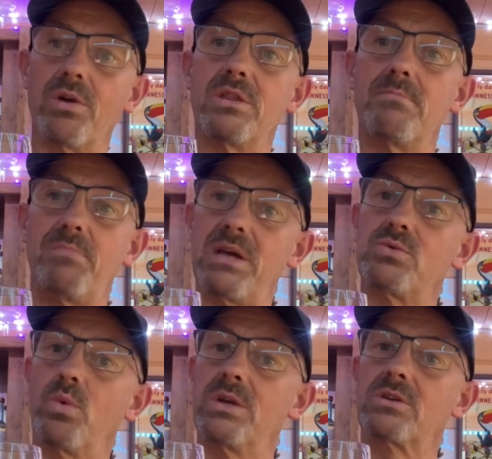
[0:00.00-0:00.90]
of the
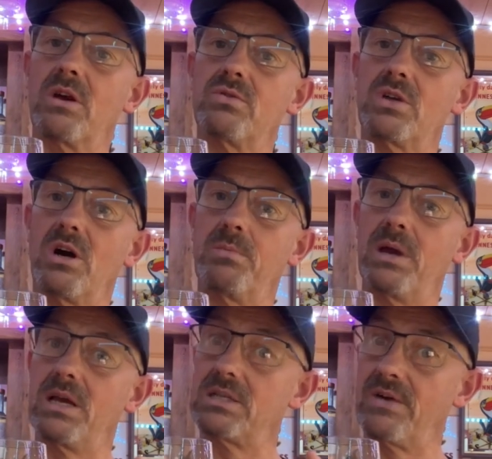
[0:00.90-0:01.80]
best West Coast
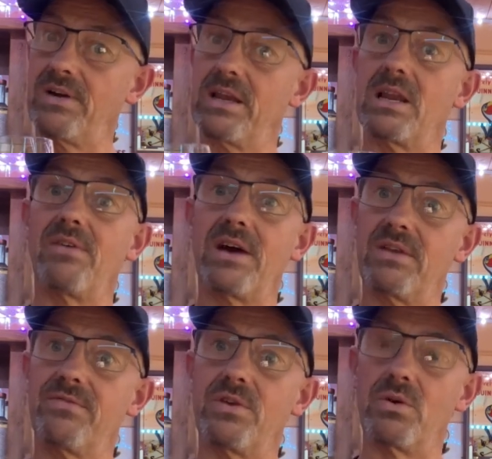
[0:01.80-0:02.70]
IPAs I've had, and I've had a
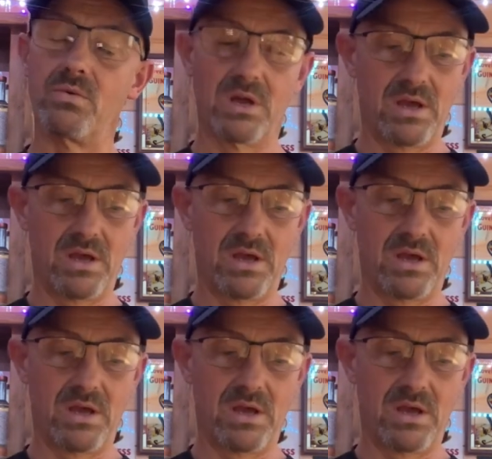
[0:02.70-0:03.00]
few.